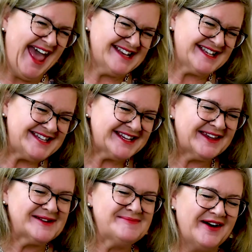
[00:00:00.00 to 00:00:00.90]
So 60
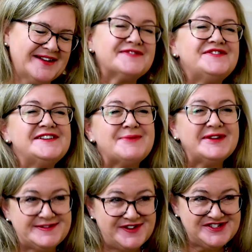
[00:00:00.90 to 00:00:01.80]
components. The first one
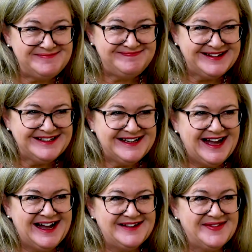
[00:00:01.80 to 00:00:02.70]
is vision.
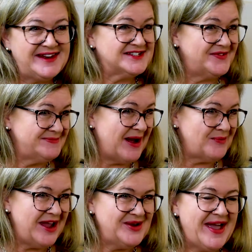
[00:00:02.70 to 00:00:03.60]
That is obviously about
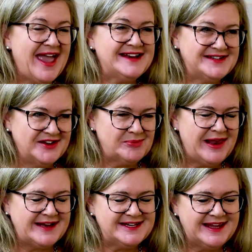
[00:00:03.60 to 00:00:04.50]
where you're headed and your
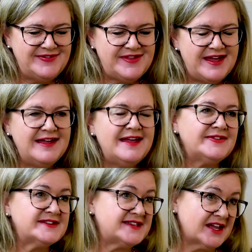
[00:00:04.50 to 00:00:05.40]
plan to get there.
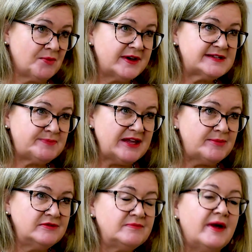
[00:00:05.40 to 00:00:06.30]
The second one is
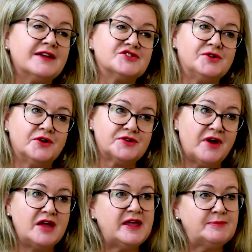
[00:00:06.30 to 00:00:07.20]
people, making sure you've got the
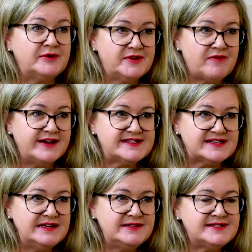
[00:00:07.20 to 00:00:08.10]
right people in the right
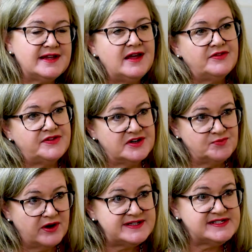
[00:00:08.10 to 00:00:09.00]
seats. Third
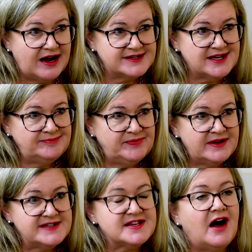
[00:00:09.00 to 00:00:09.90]
one is data.
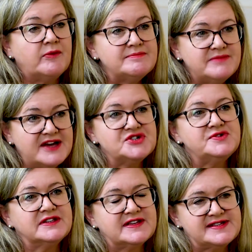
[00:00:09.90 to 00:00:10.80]
So are we
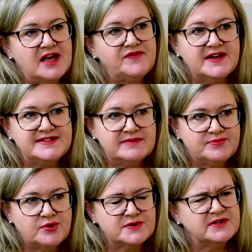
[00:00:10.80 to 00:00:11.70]
measuring the stuff that is
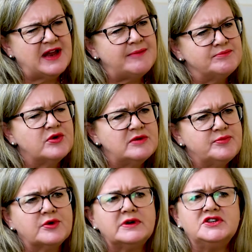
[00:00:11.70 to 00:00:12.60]
important and more
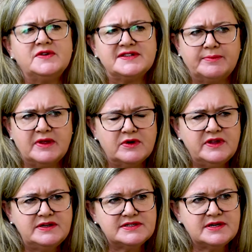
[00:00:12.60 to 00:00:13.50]
importantly doing something with it?